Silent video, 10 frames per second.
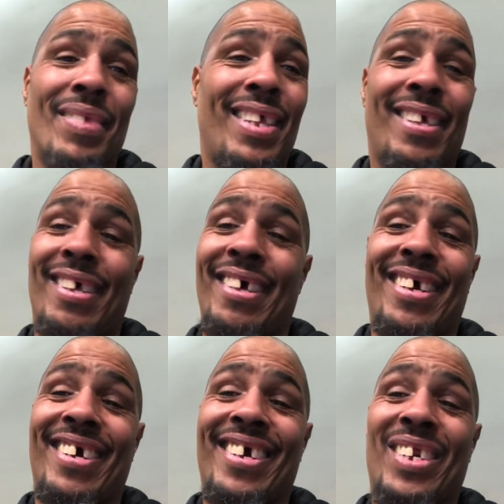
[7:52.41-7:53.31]

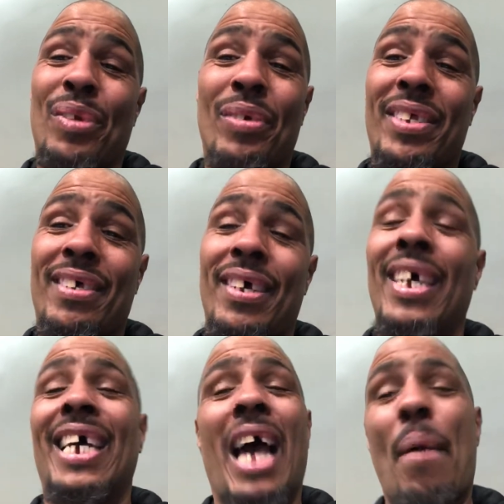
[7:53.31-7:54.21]
uh, Claressa.
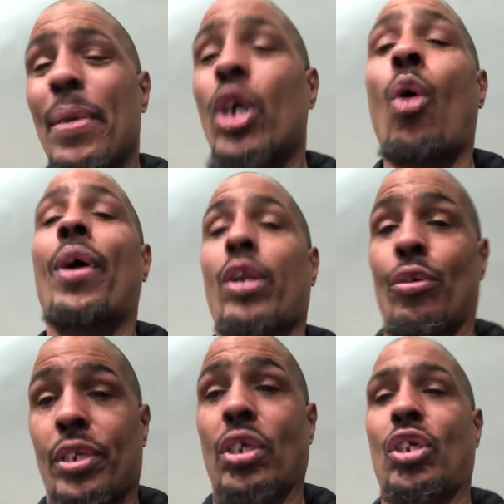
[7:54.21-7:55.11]
I'm going to go with
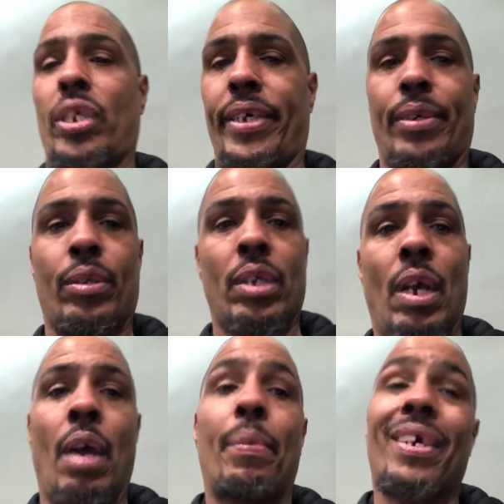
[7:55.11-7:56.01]
Claressa Shields
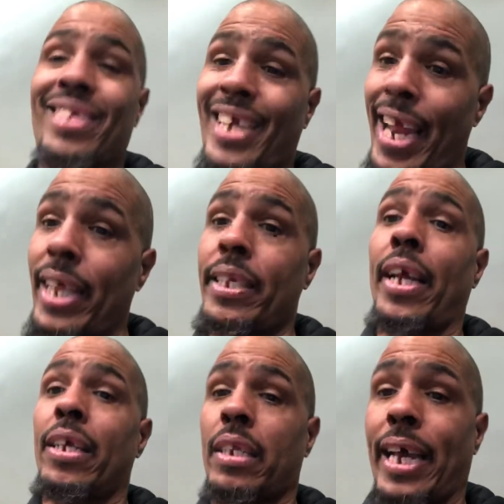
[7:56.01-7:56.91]
because Katie
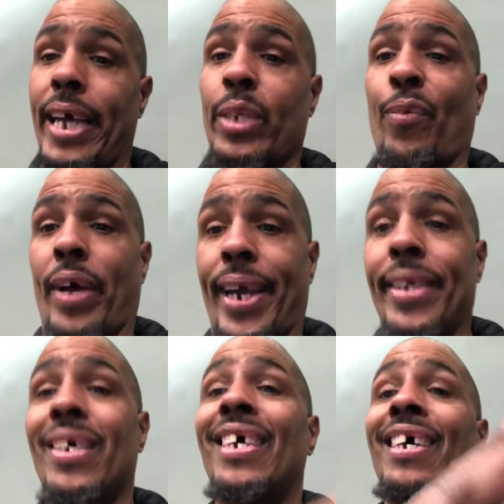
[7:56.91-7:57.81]
Taylor's last
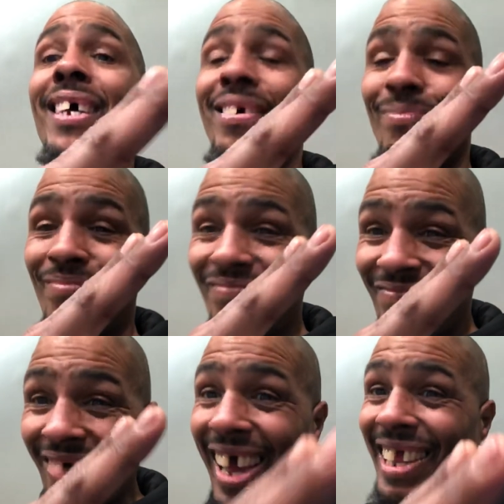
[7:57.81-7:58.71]
fight,
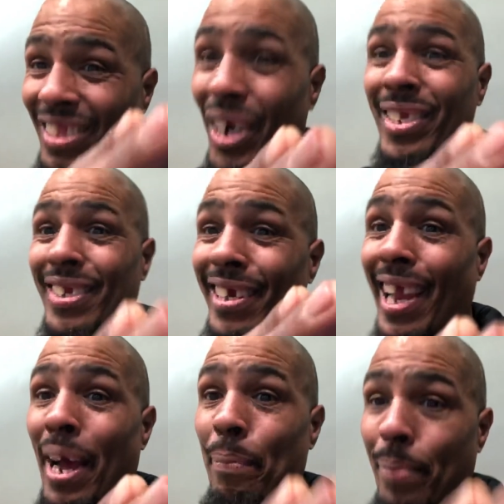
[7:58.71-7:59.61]
I thought she
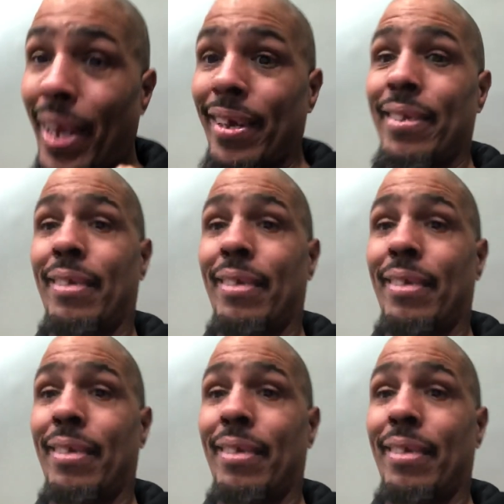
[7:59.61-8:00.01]
got beat,